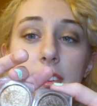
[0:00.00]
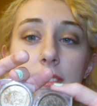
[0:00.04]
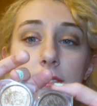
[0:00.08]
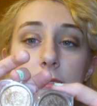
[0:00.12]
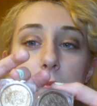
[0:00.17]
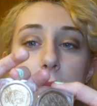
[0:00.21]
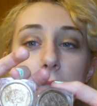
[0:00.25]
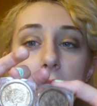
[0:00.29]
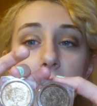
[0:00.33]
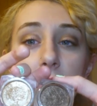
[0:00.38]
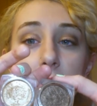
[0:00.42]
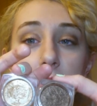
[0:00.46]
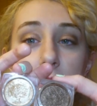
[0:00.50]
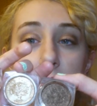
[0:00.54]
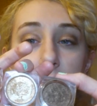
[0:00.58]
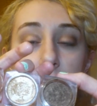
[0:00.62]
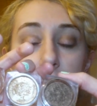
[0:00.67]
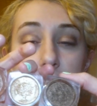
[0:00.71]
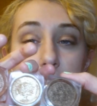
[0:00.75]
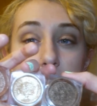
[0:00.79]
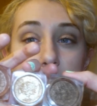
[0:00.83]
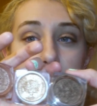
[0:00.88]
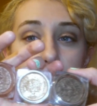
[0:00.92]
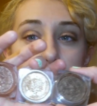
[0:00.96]
of my
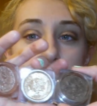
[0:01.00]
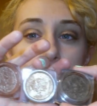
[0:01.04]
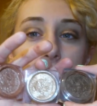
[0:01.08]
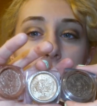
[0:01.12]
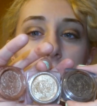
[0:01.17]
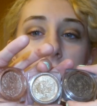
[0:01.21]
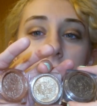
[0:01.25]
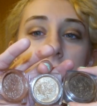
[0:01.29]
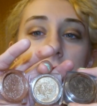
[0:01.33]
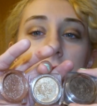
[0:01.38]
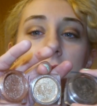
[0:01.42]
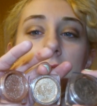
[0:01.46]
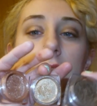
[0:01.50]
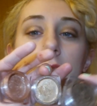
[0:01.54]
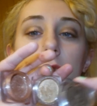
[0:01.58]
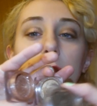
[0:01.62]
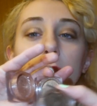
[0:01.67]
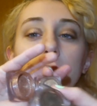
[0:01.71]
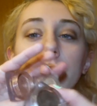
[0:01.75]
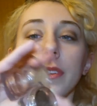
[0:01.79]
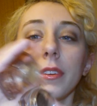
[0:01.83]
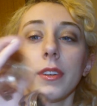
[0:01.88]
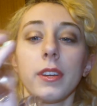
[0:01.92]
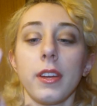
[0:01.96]
colors.
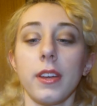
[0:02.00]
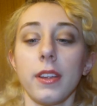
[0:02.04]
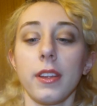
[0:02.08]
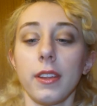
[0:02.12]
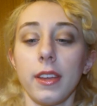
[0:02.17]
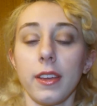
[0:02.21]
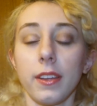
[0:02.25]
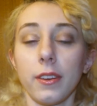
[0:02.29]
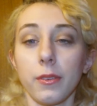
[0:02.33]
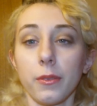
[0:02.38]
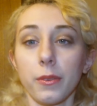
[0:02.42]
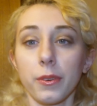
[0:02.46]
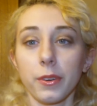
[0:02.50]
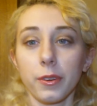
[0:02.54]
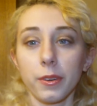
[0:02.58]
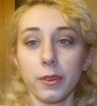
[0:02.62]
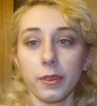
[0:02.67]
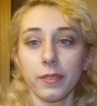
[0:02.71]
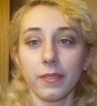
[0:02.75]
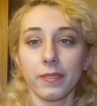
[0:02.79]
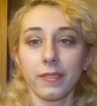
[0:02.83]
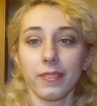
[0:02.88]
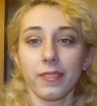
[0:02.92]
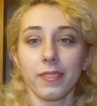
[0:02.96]
Well, they're kind of out of order.